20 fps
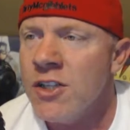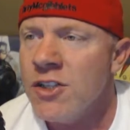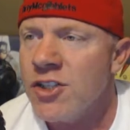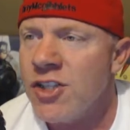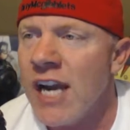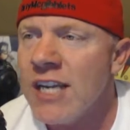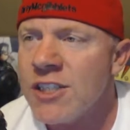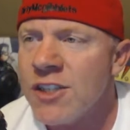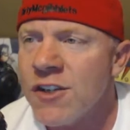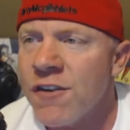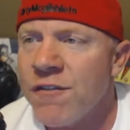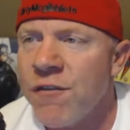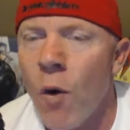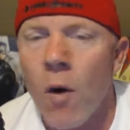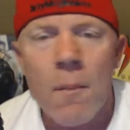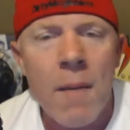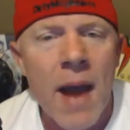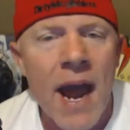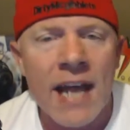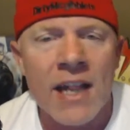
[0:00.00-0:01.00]
Changing the
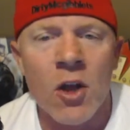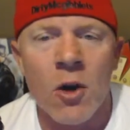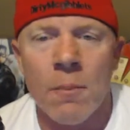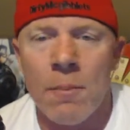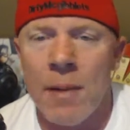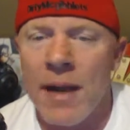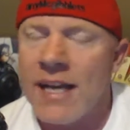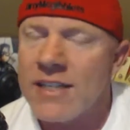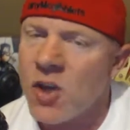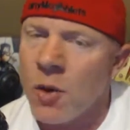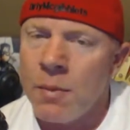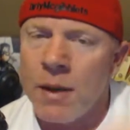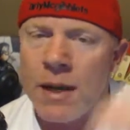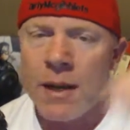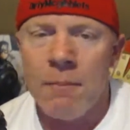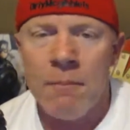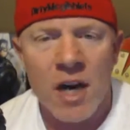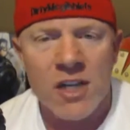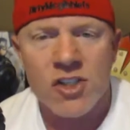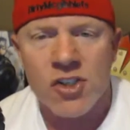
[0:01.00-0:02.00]
format a little bit. It's going to
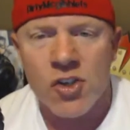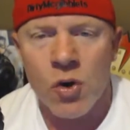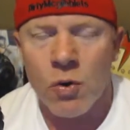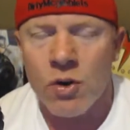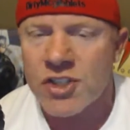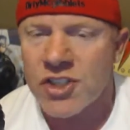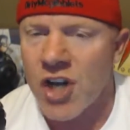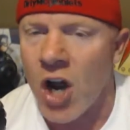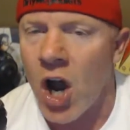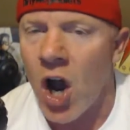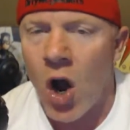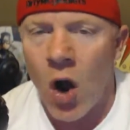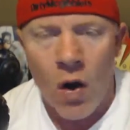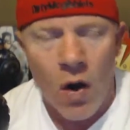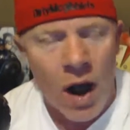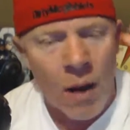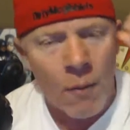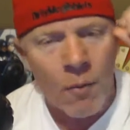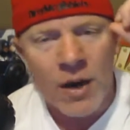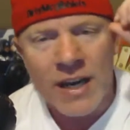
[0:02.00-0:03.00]
be a much shorter
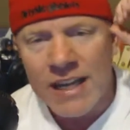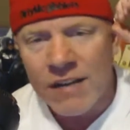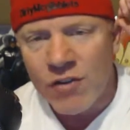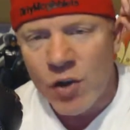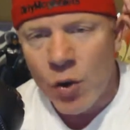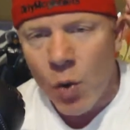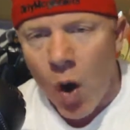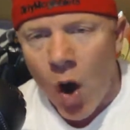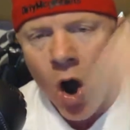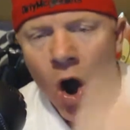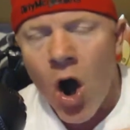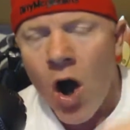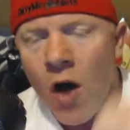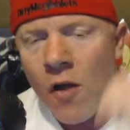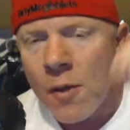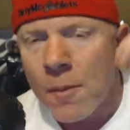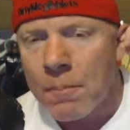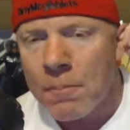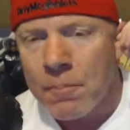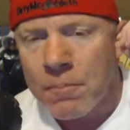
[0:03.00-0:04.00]
show. I want to give you
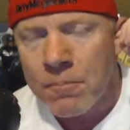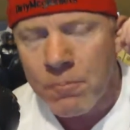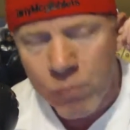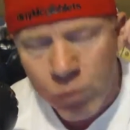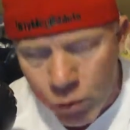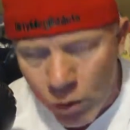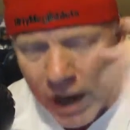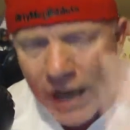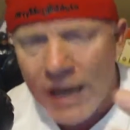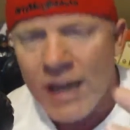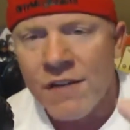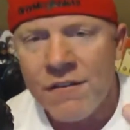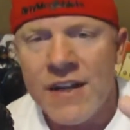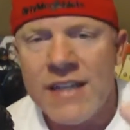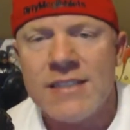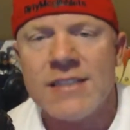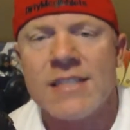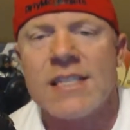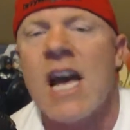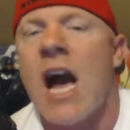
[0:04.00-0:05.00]
all the
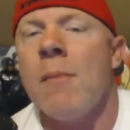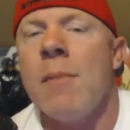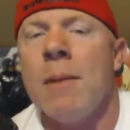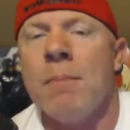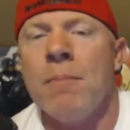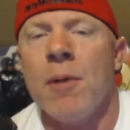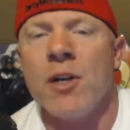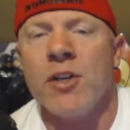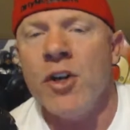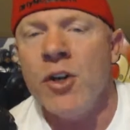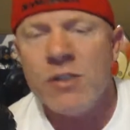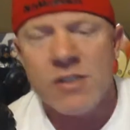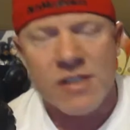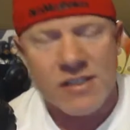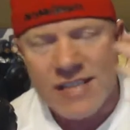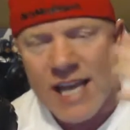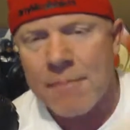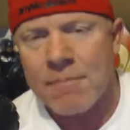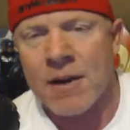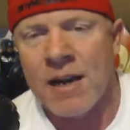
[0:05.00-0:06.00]
relevant comic book news
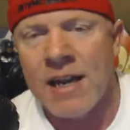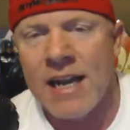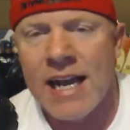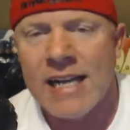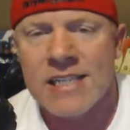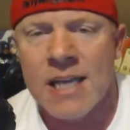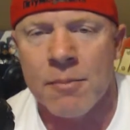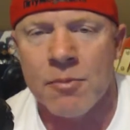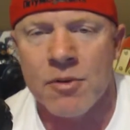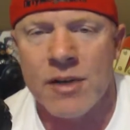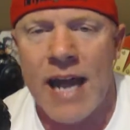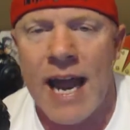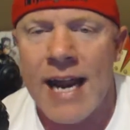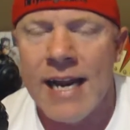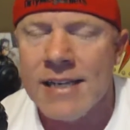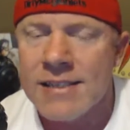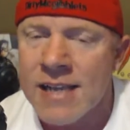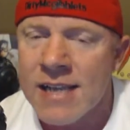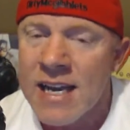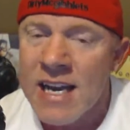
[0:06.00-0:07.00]
that's happened in the last couple
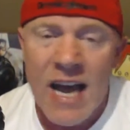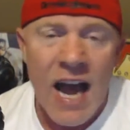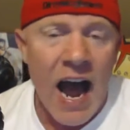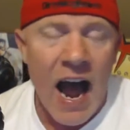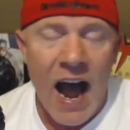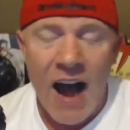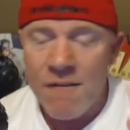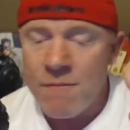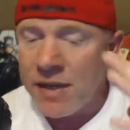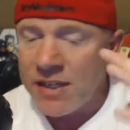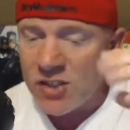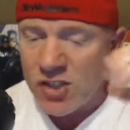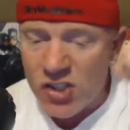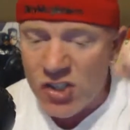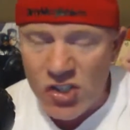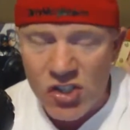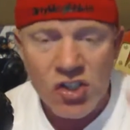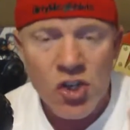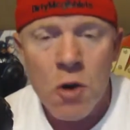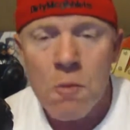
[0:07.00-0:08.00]
days. I've been
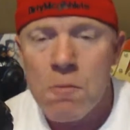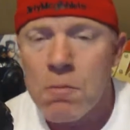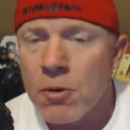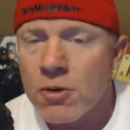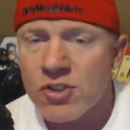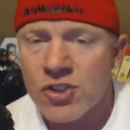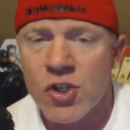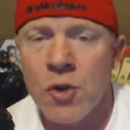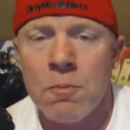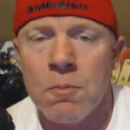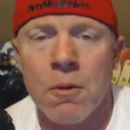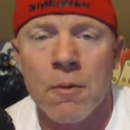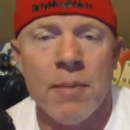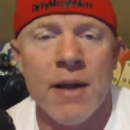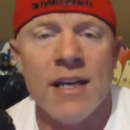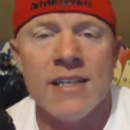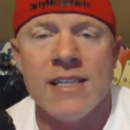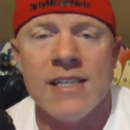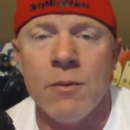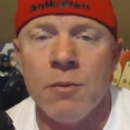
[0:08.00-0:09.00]
super, super
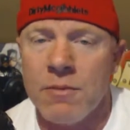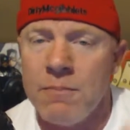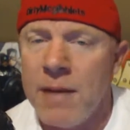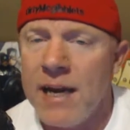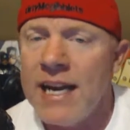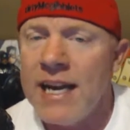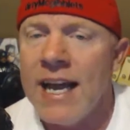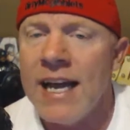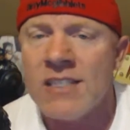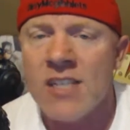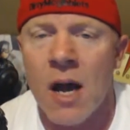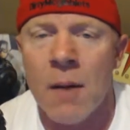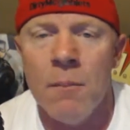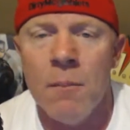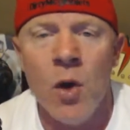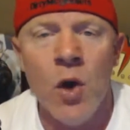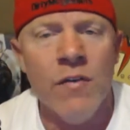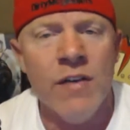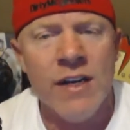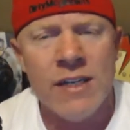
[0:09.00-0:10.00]
busy with Meatheads
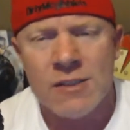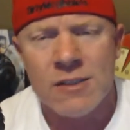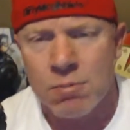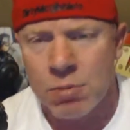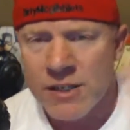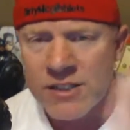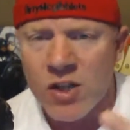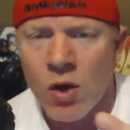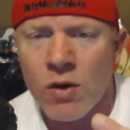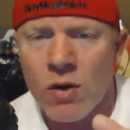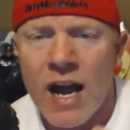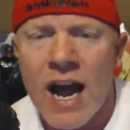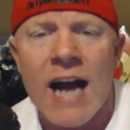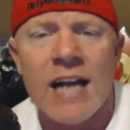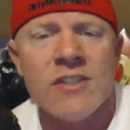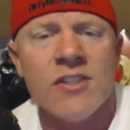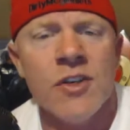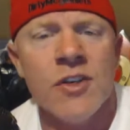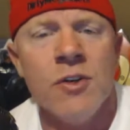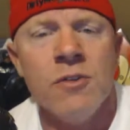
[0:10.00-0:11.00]
on Movies. Please go to
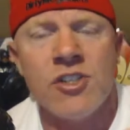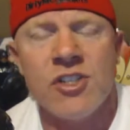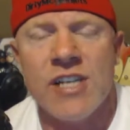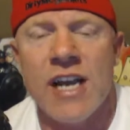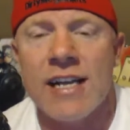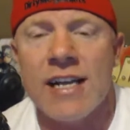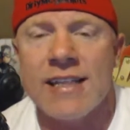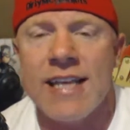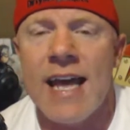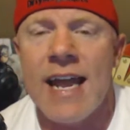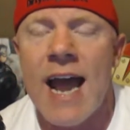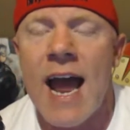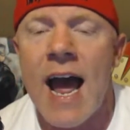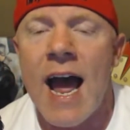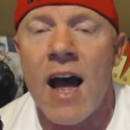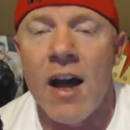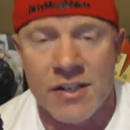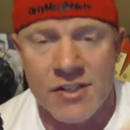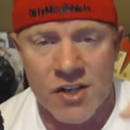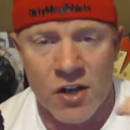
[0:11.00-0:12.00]
iTunes, check that
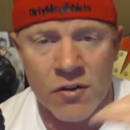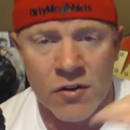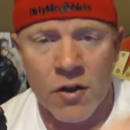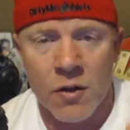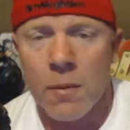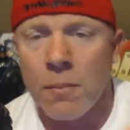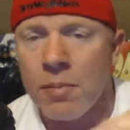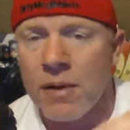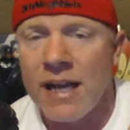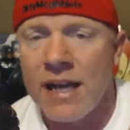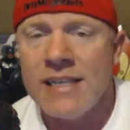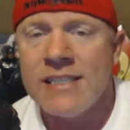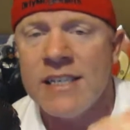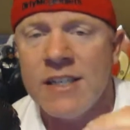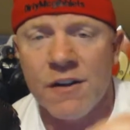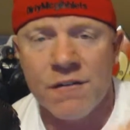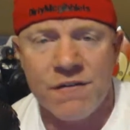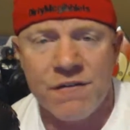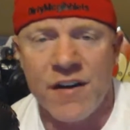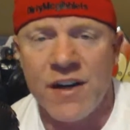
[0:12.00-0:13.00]
out. It's under the
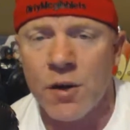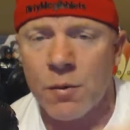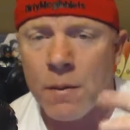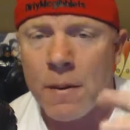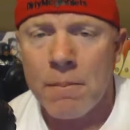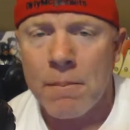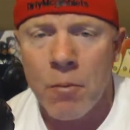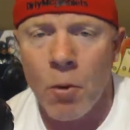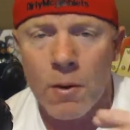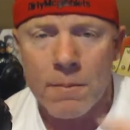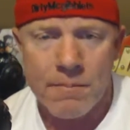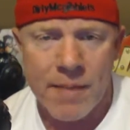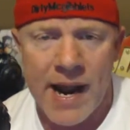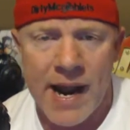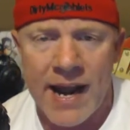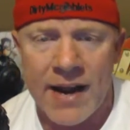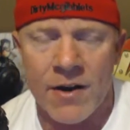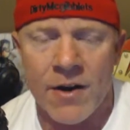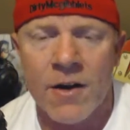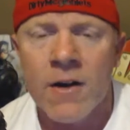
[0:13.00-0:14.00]
Blazing Defender Report
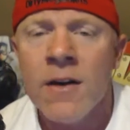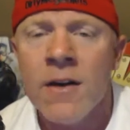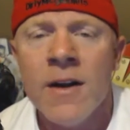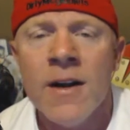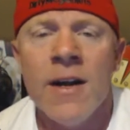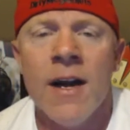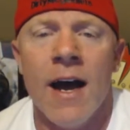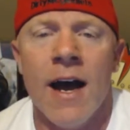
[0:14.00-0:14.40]
banner.